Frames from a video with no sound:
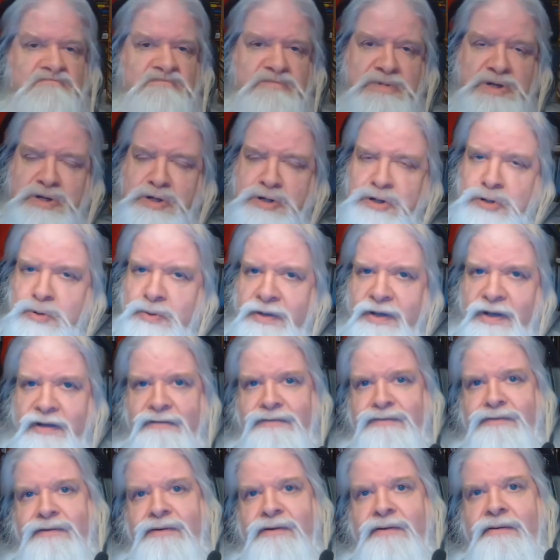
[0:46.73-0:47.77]
no
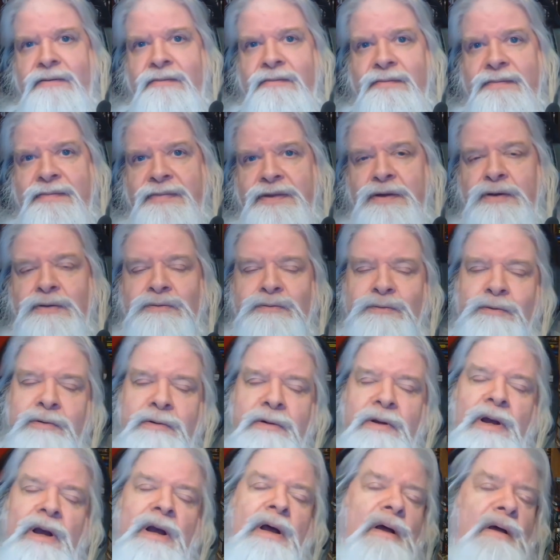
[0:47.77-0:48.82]
gift. Therefore,
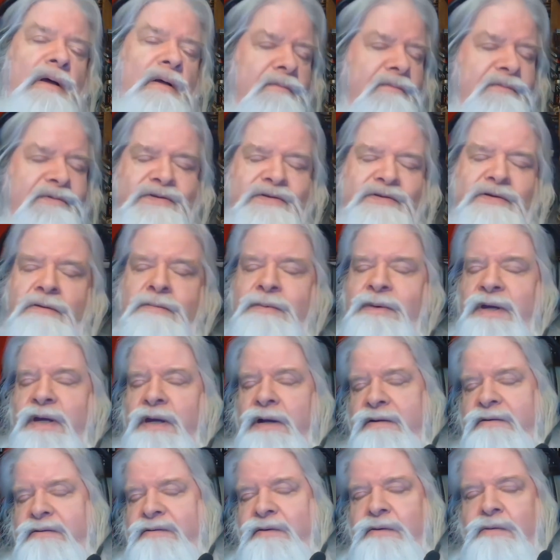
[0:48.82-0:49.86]
she could be
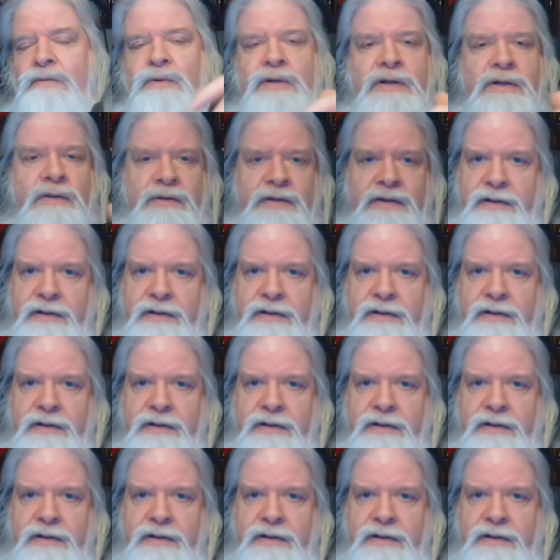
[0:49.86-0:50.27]
anything, we don't